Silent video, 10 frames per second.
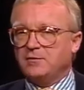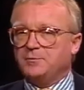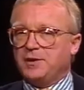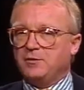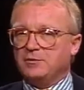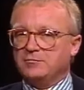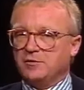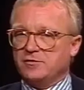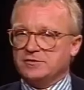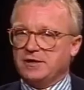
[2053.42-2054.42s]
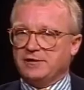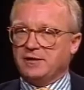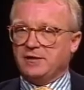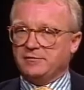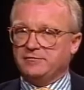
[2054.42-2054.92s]
Power grows not
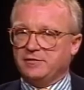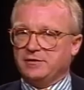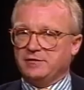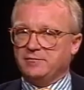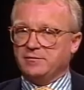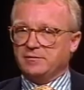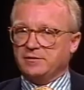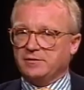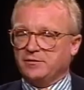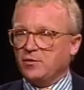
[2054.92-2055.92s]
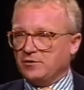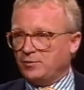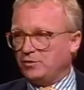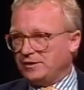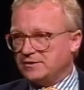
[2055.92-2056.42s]
out of the thought
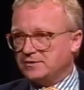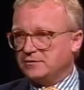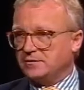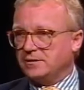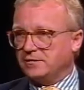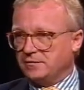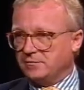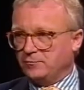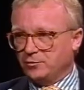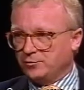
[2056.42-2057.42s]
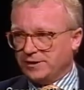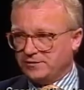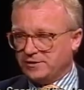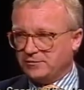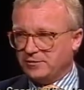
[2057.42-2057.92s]
police and rule by
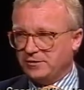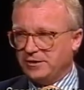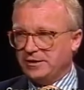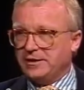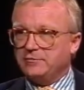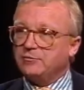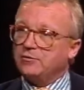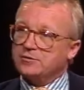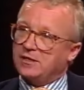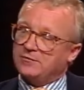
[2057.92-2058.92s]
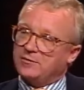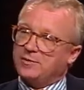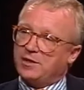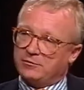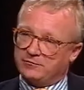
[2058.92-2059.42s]
terror. It grows out of the
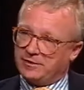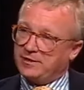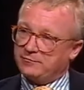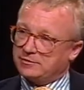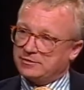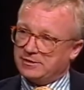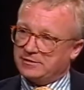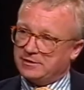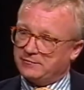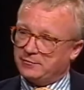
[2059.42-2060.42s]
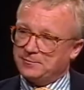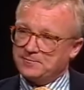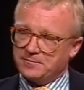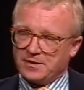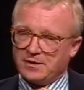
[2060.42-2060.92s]
power of language in that novel.
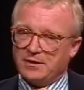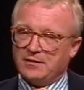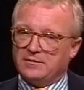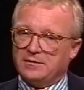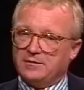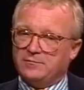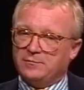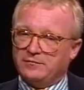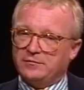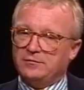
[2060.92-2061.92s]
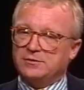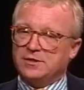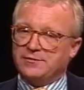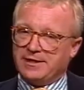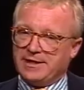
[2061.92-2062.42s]
The
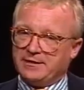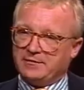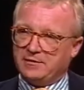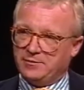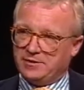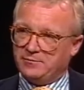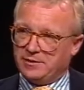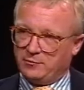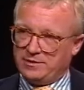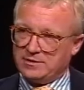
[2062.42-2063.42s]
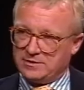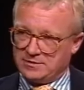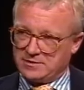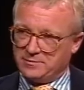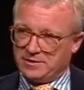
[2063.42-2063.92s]
revolutionary act committed by
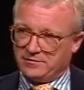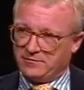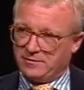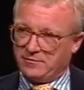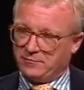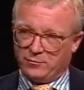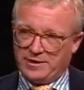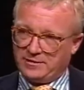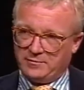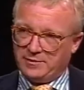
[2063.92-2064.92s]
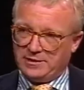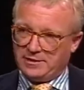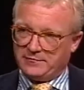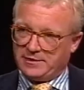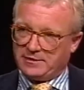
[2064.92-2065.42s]
Winston Smith right at the
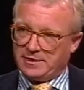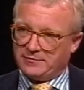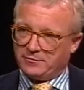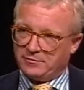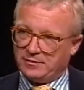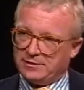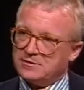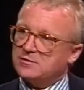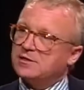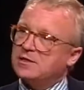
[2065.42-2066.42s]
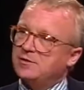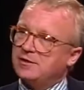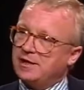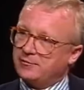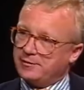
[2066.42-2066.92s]
beginning of that novel is to keep a
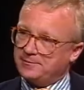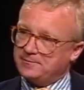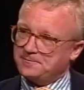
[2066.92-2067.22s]
diary.